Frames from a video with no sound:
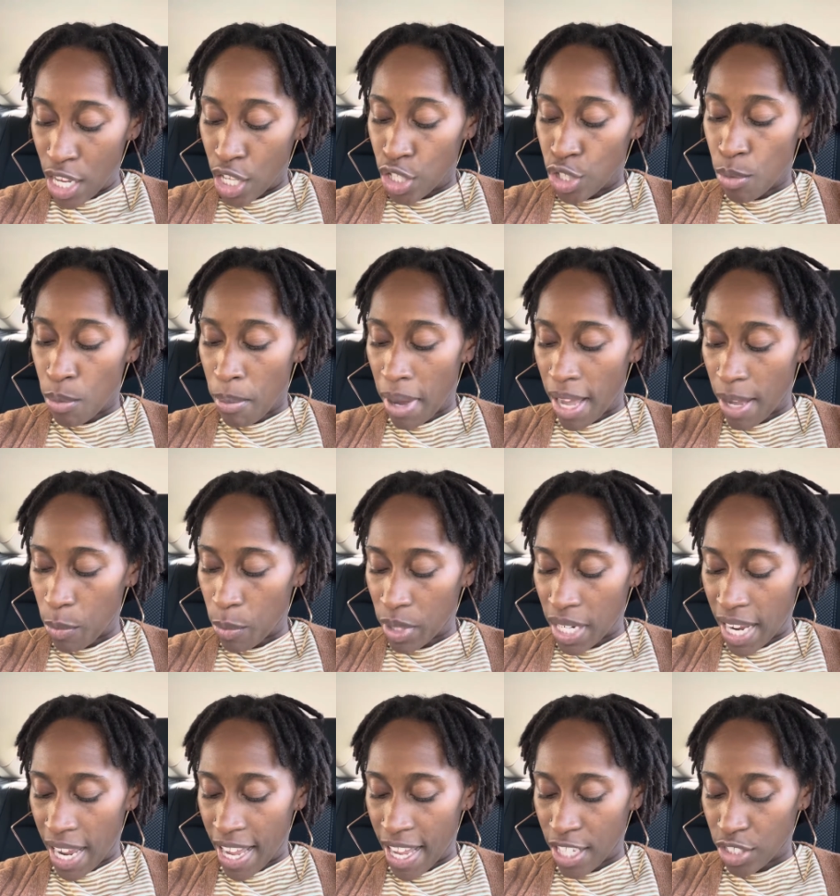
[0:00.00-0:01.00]
you might want
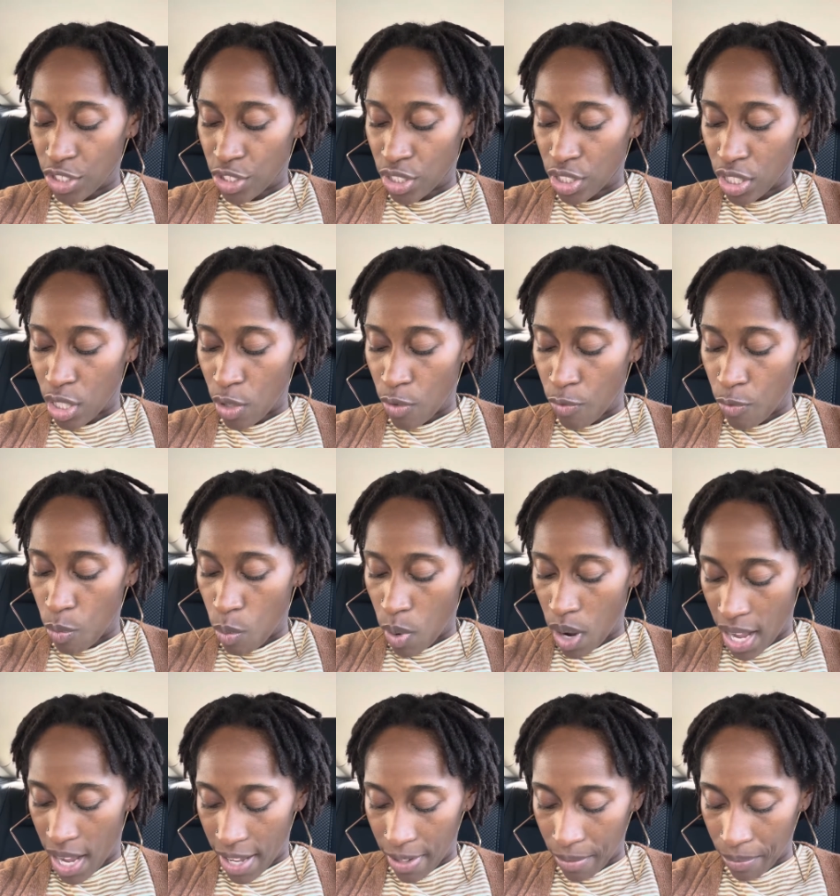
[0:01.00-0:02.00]
to ask yourself
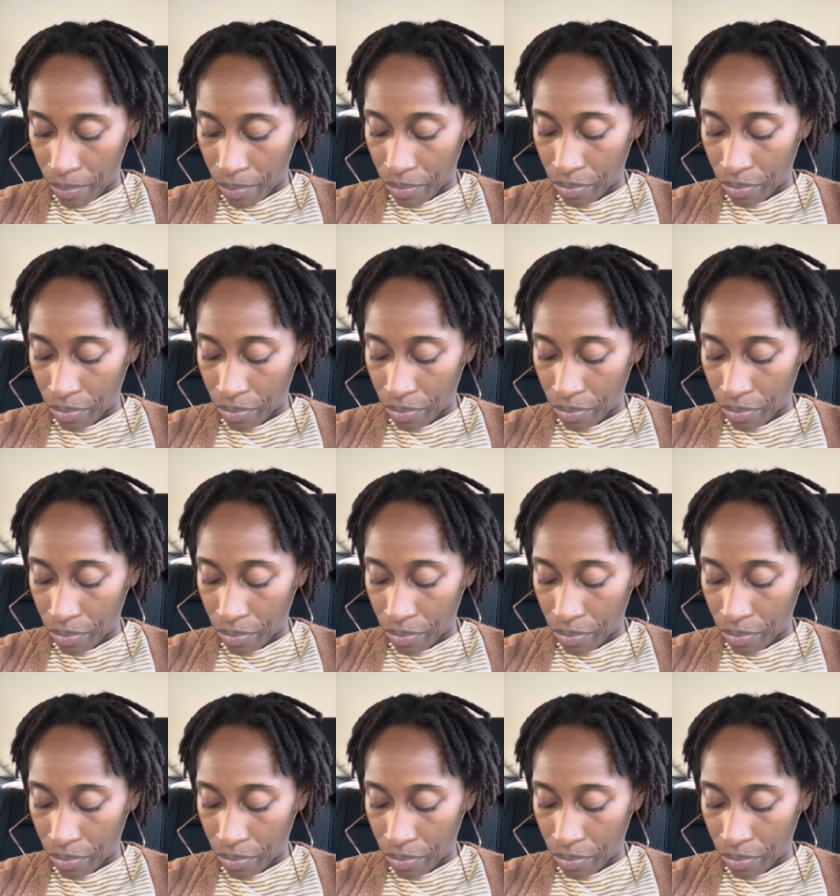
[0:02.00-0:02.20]
why.